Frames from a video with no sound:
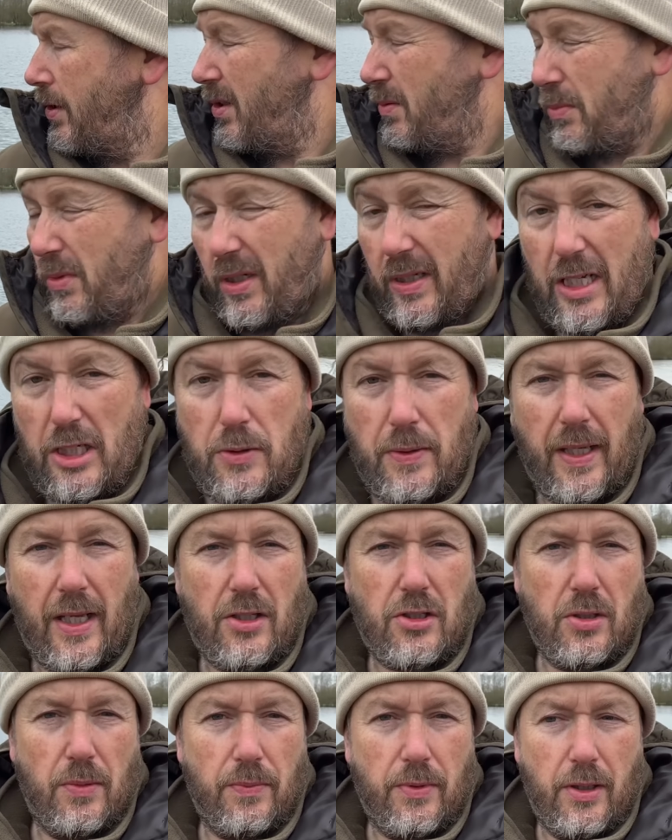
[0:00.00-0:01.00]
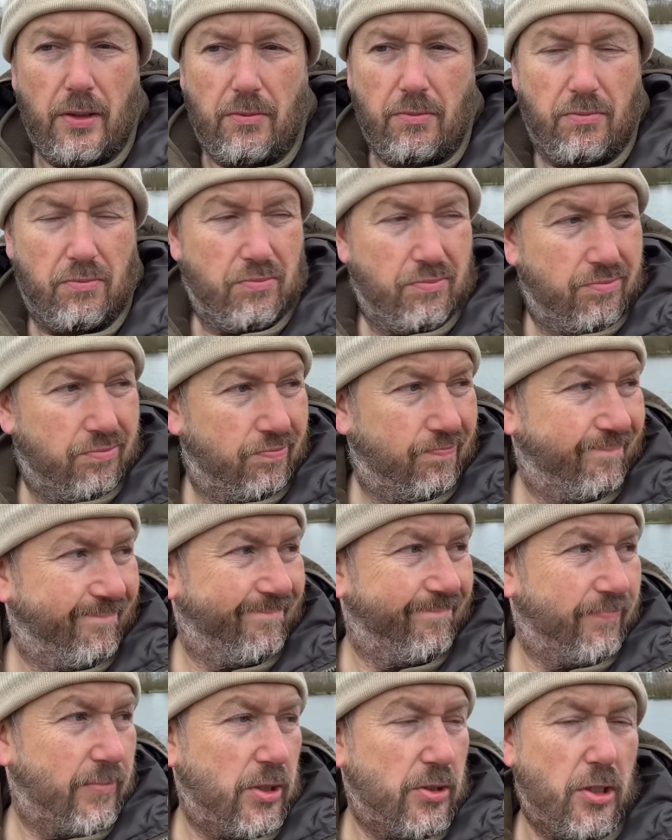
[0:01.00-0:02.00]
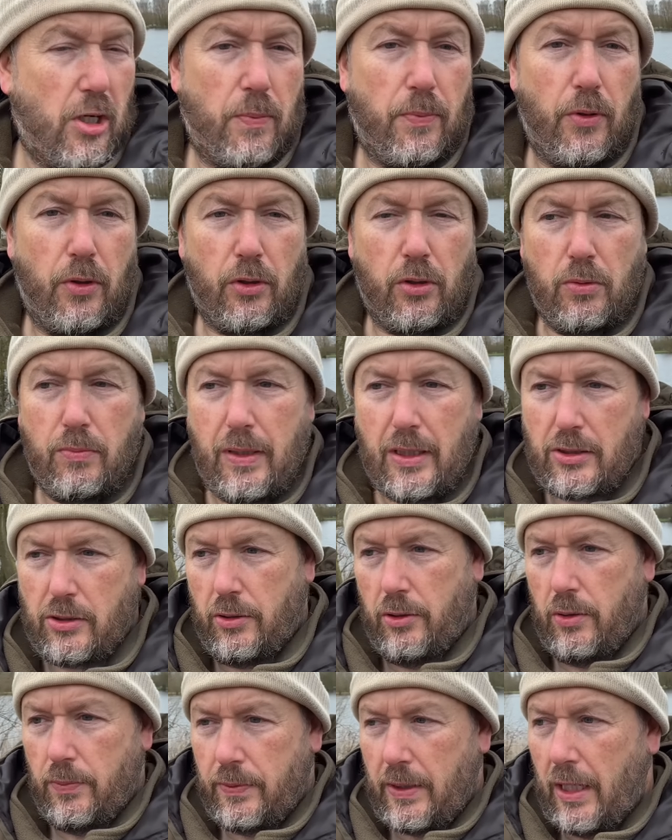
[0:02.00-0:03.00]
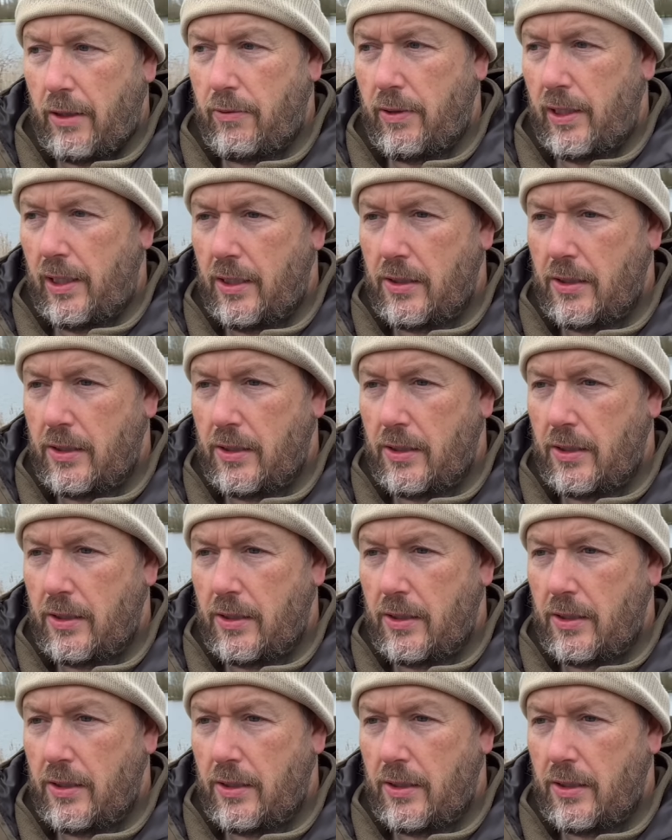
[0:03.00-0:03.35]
But unless we get something, no point in coming back to an update really.